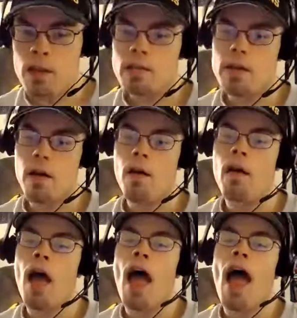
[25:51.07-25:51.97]
So,
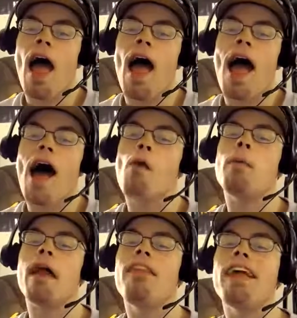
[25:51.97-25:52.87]
but
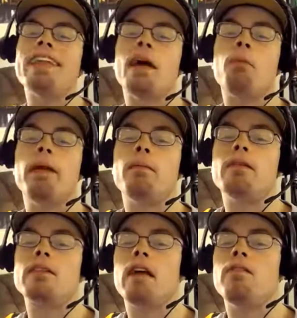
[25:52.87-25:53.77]
I think that pretty much
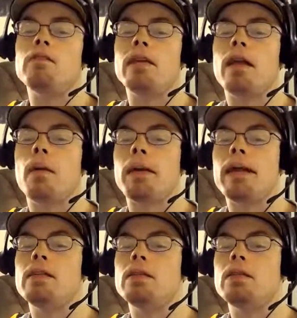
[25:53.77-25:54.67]
covers it. I mean,
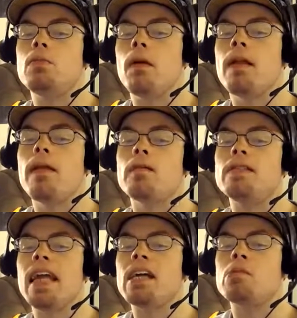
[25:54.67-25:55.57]
it's one of those
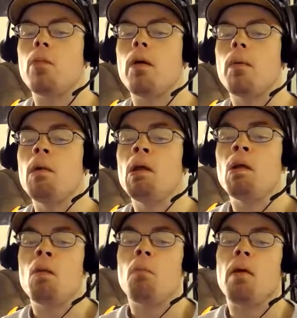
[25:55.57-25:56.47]
things where
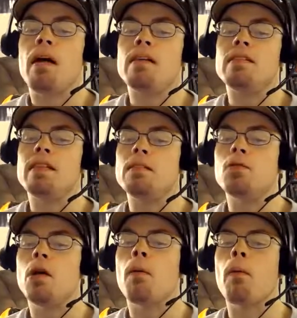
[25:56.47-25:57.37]
because of this
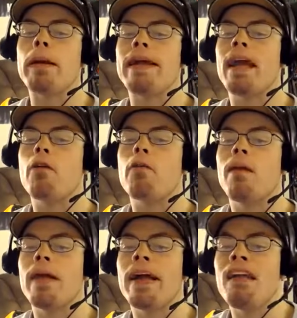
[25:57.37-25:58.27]
tournament, we can't
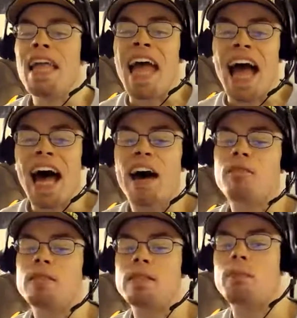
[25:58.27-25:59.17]
really have
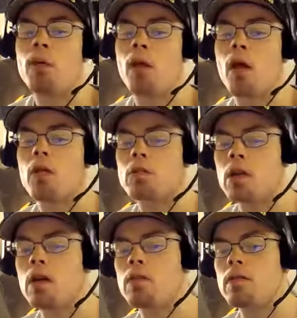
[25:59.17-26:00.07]
super long
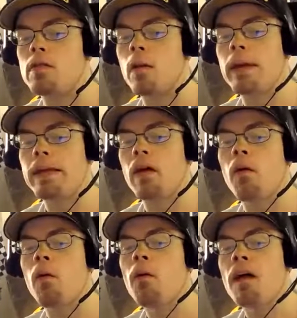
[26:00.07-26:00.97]
shows until we know
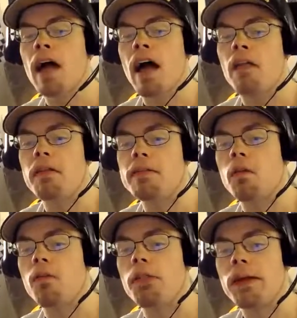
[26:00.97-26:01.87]
how this whole
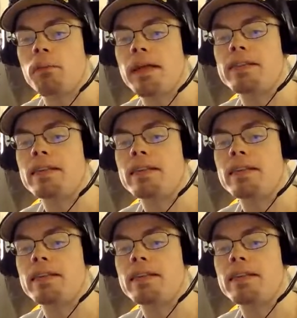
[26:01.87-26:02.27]
thing plays out.